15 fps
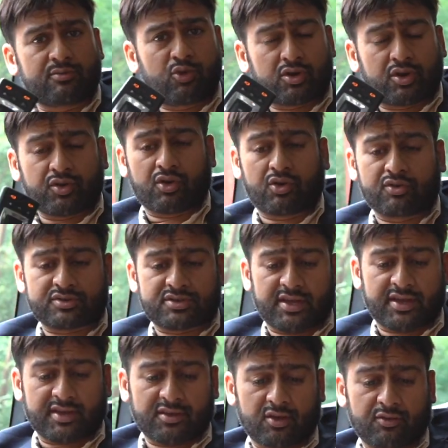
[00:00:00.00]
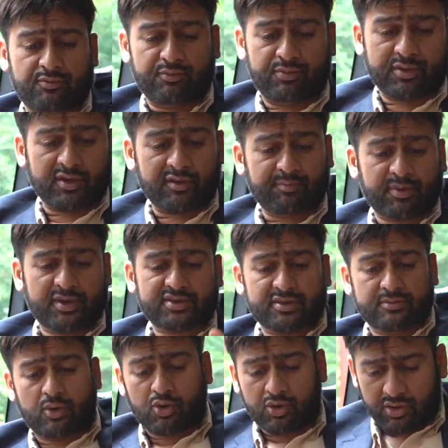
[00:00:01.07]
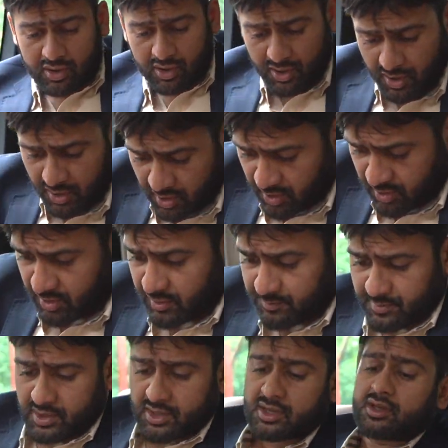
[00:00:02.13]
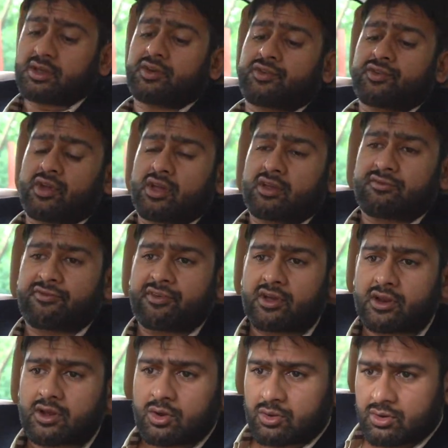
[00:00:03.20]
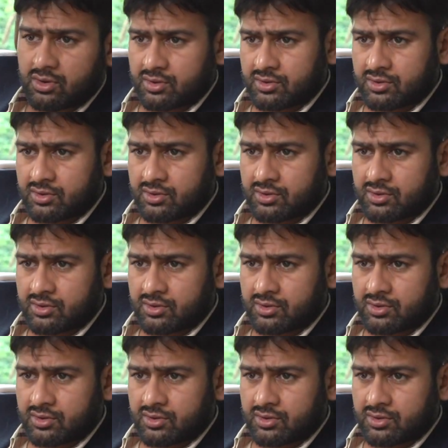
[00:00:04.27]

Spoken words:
remote control looks like. Now when I press remote, let me try and figure out